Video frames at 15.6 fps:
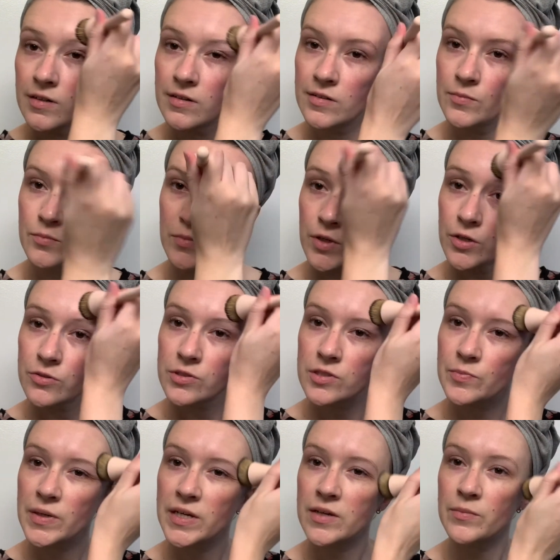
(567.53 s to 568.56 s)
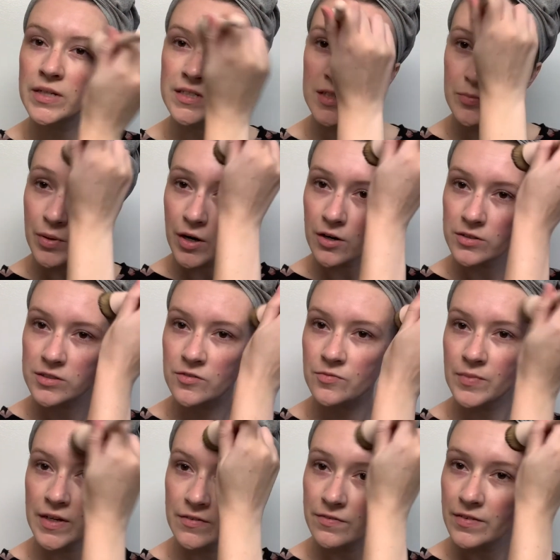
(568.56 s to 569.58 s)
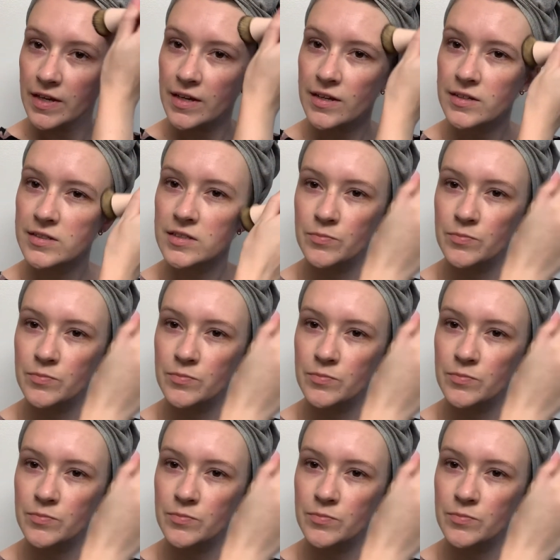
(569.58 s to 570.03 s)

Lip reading: most pigmented parts of my face,